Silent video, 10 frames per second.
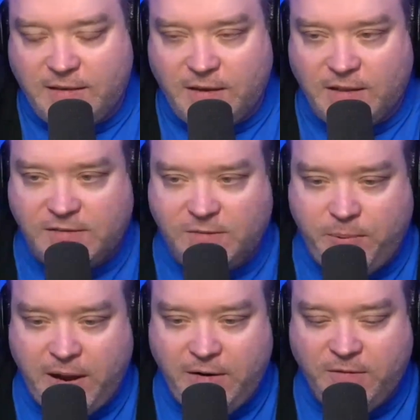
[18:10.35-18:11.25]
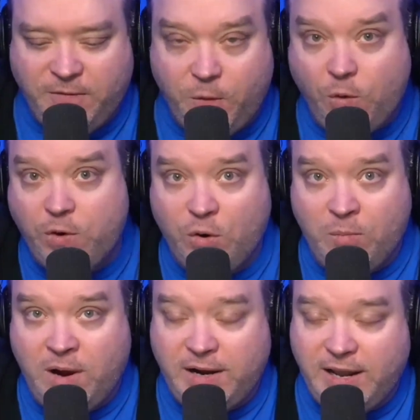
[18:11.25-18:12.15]
It's better for your
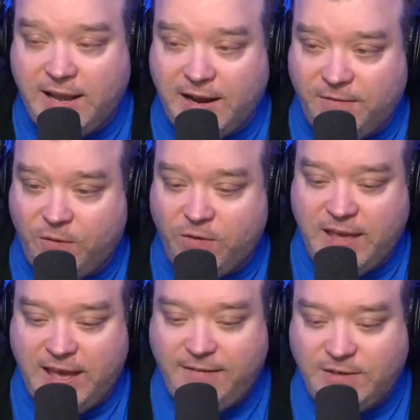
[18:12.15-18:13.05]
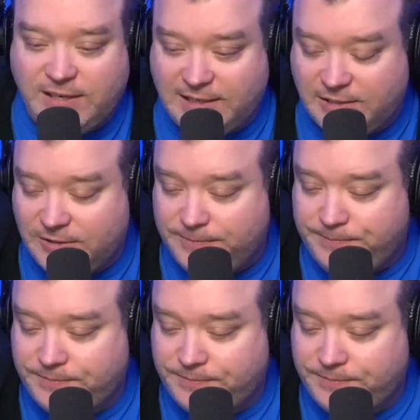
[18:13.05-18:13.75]
money and for the advertiser